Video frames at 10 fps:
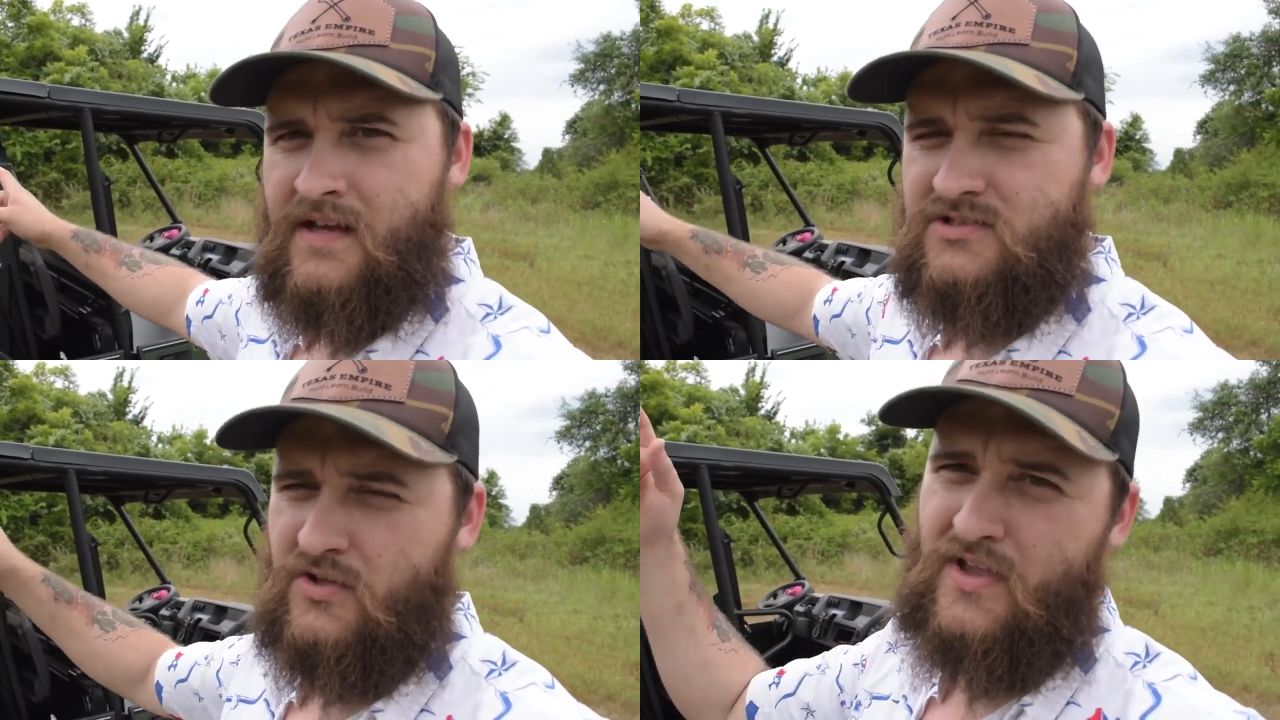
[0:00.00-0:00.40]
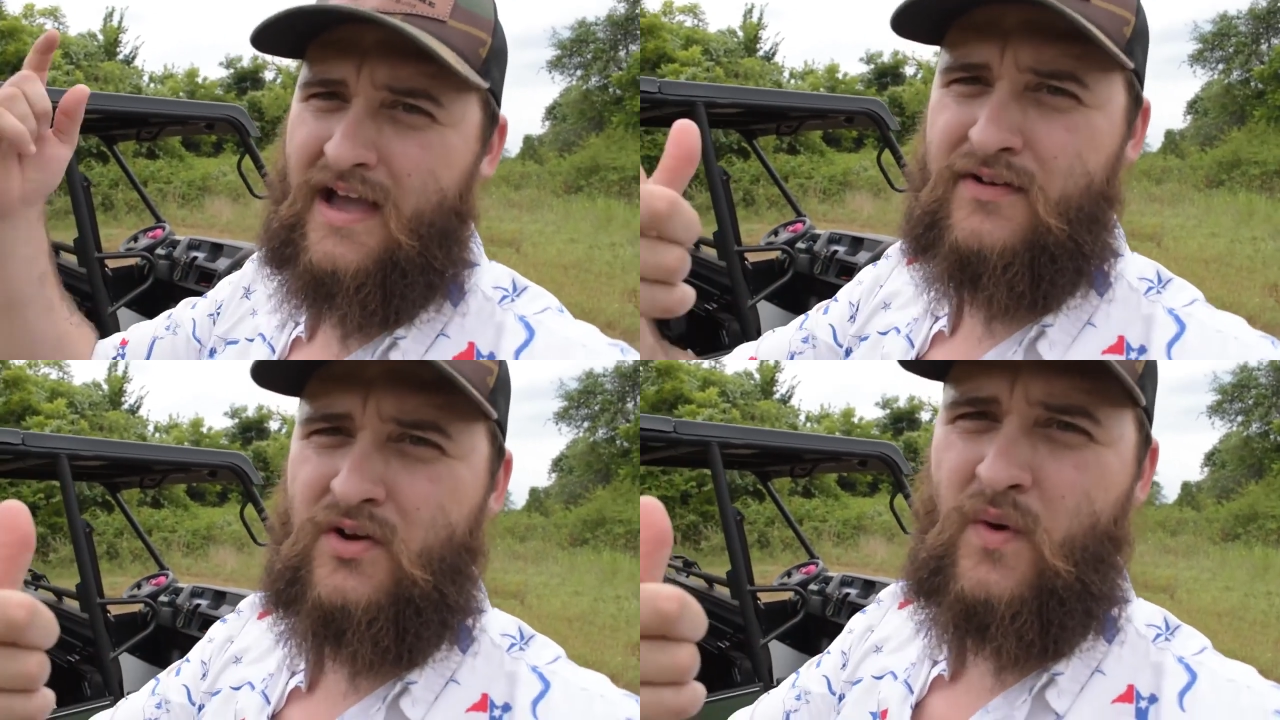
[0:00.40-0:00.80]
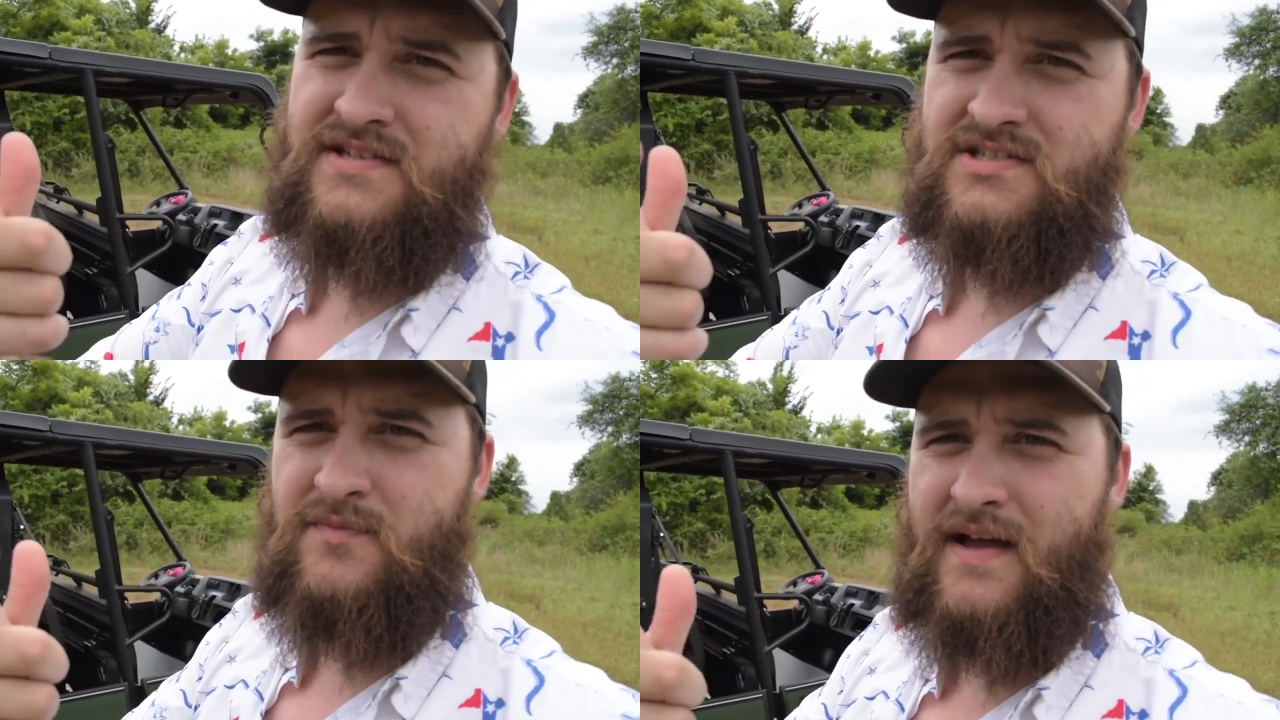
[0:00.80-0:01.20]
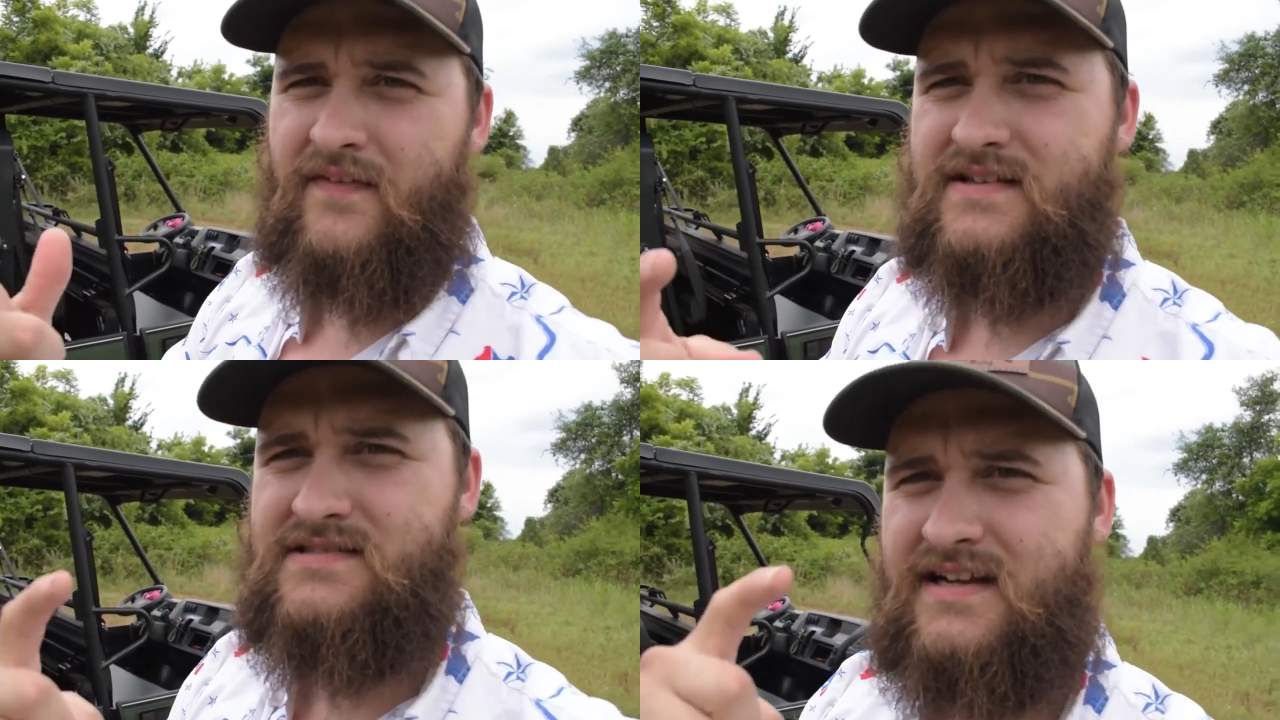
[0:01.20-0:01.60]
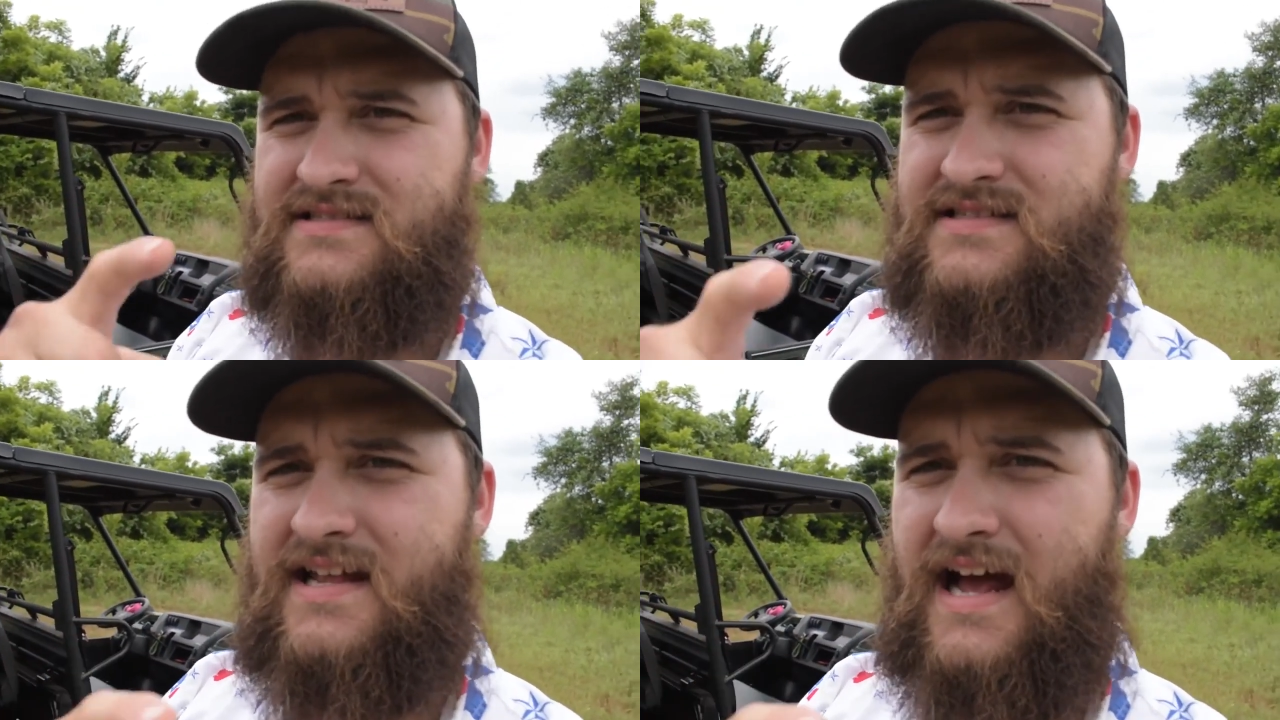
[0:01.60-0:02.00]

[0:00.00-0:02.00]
So if you have any questions about this, like I said,